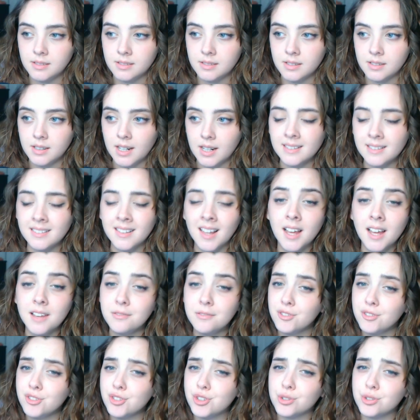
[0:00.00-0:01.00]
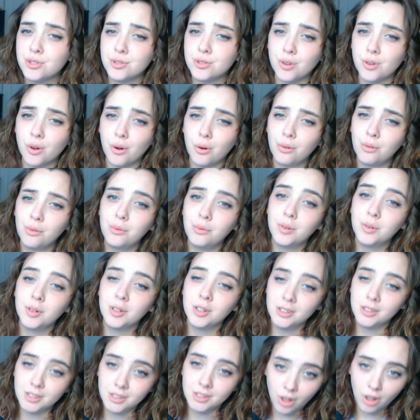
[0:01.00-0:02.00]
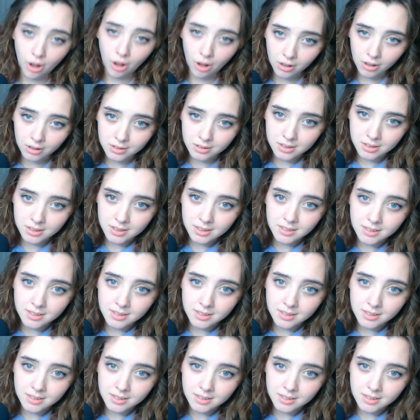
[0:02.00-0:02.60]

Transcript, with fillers: And life is so long.